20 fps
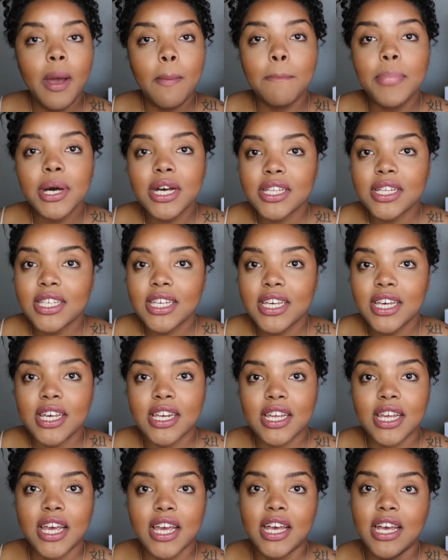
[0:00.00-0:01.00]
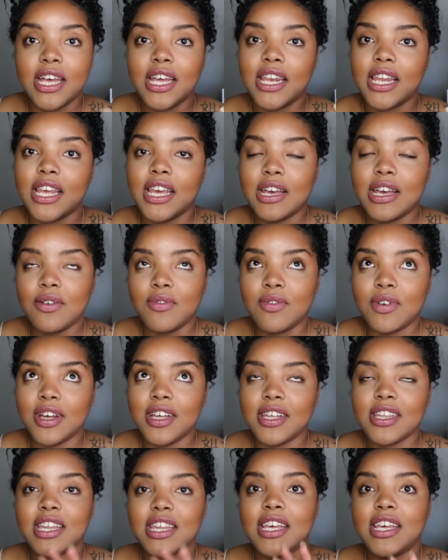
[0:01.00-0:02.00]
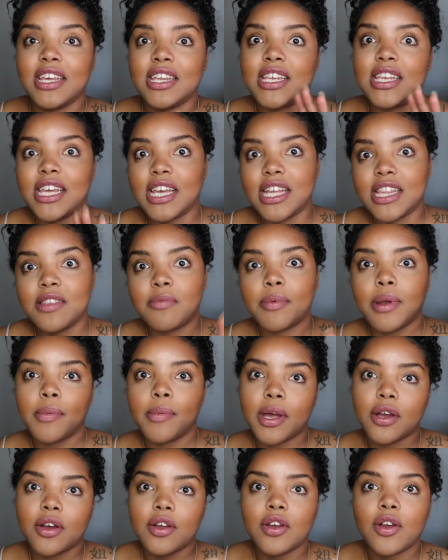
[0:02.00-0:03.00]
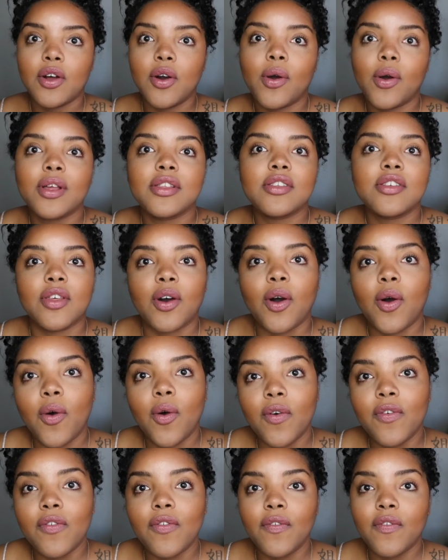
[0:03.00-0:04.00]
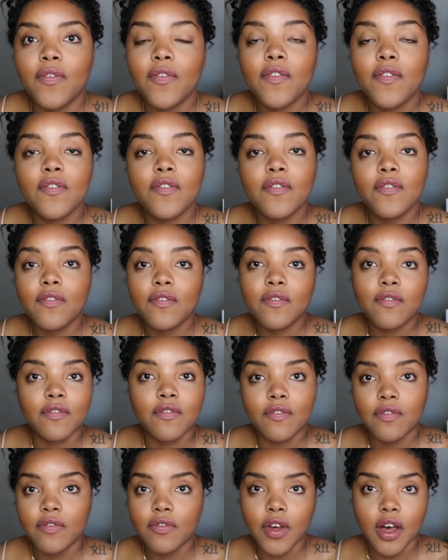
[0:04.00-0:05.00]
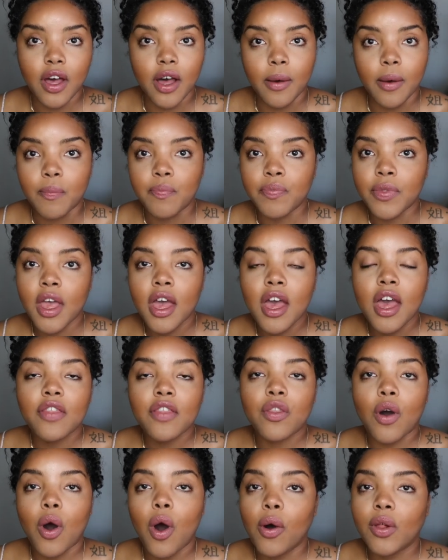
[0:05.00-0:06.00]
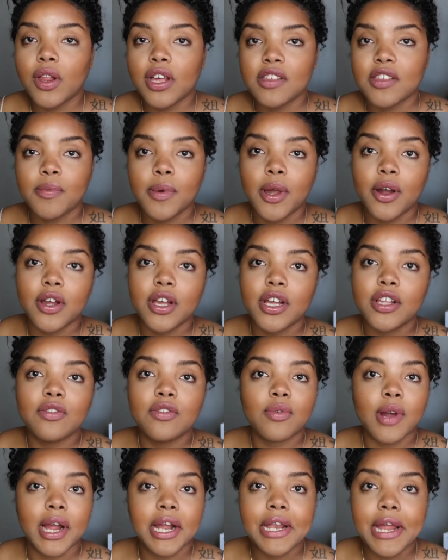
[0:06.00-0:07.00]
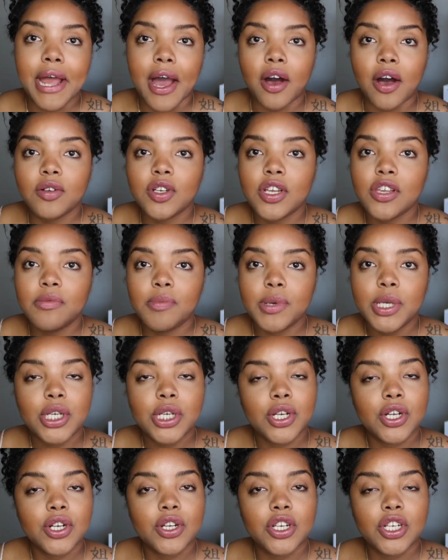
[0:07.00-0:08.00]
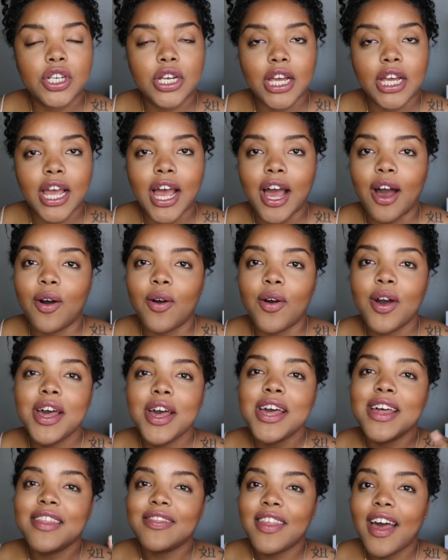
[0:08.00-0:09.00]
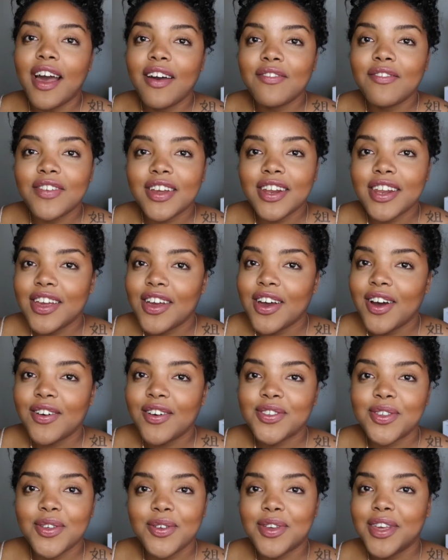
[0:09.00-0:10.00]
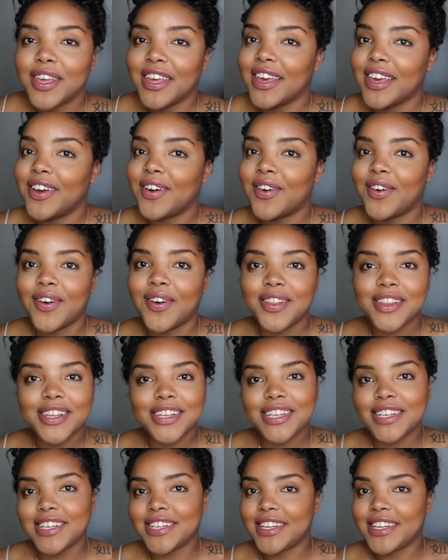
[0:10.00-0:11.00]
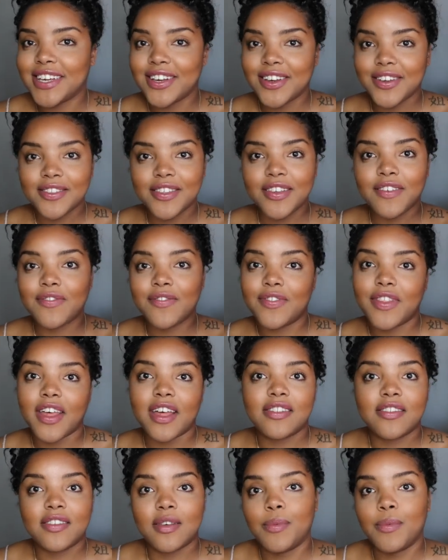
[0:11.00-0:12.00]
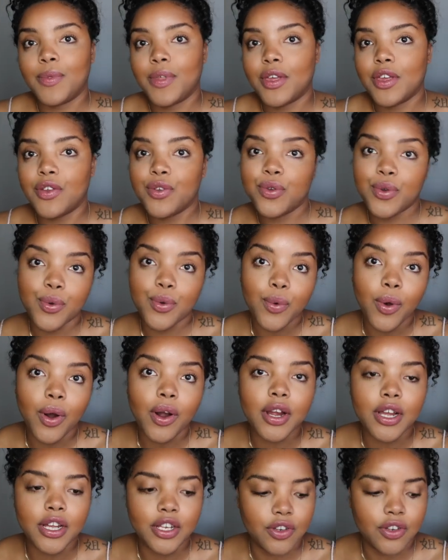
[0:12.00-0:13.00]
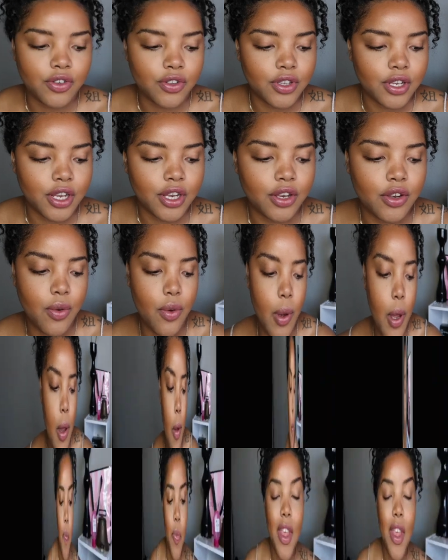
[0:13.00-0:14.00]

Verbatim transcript: booked it, and it was intense. But I'm not going to go into the whole um the whole experience right now. Just be sure to check out that video so you can get all the details if that's something you are interested in doing.